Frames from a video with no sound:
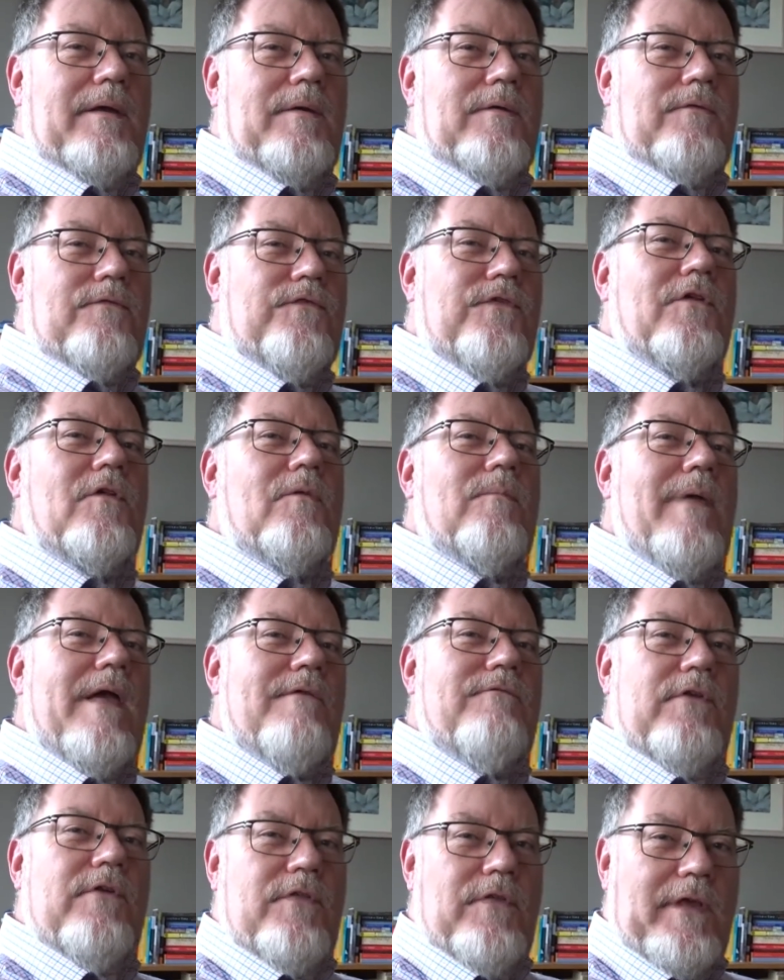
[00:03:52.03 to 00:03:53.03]
film
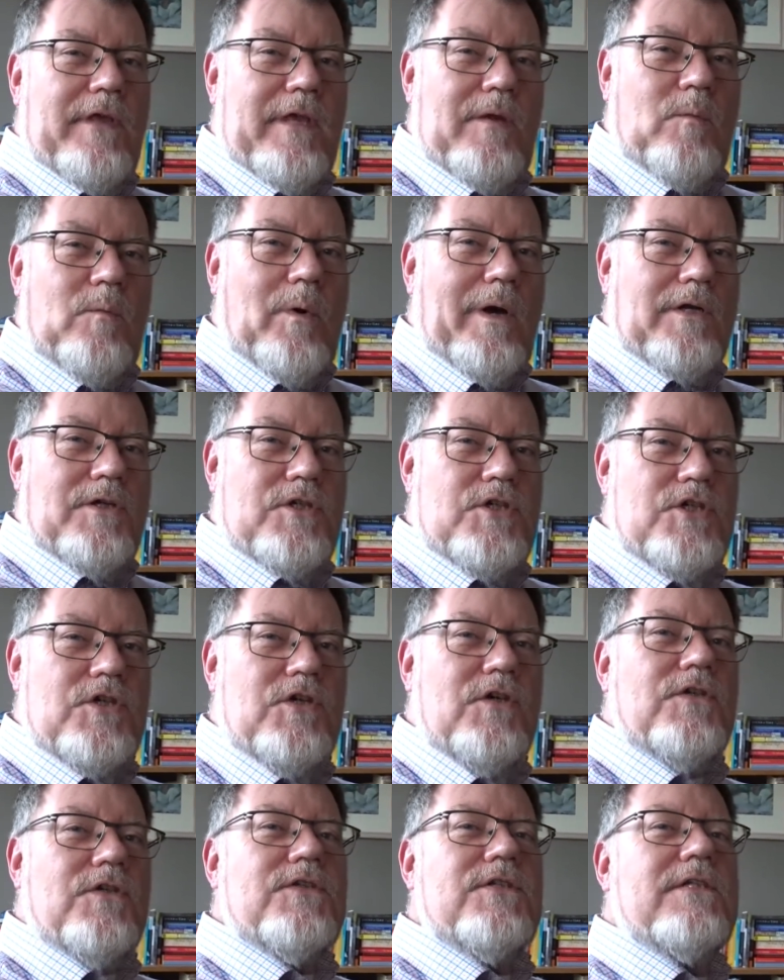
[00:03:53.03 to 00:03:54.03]
everything in one
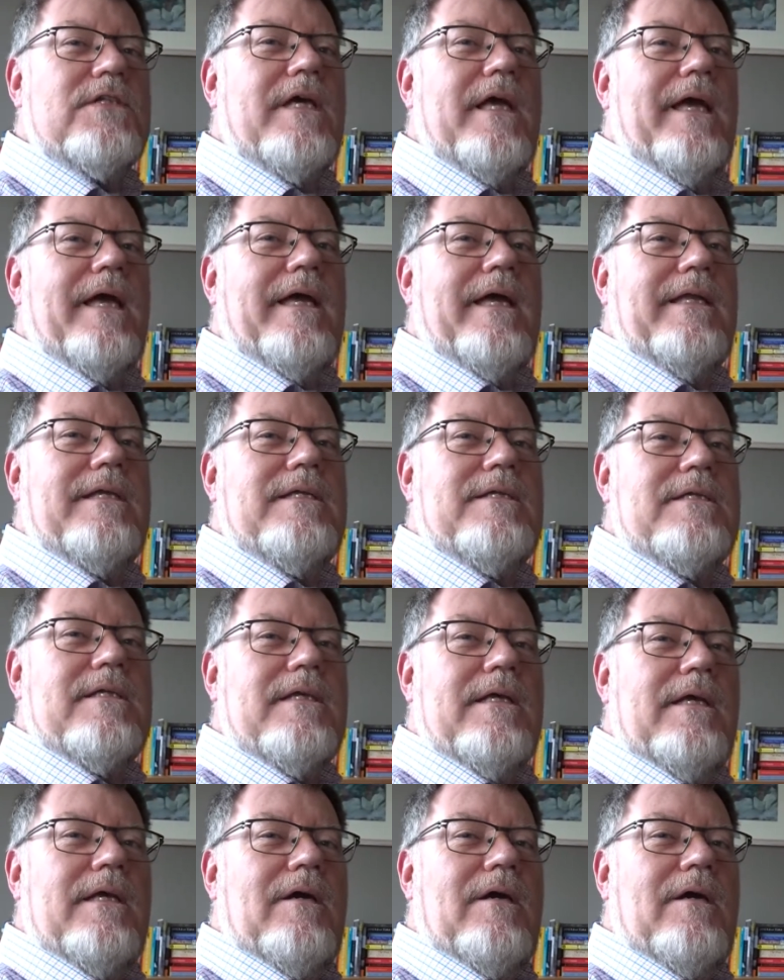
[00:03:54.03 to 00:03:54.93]
shot, and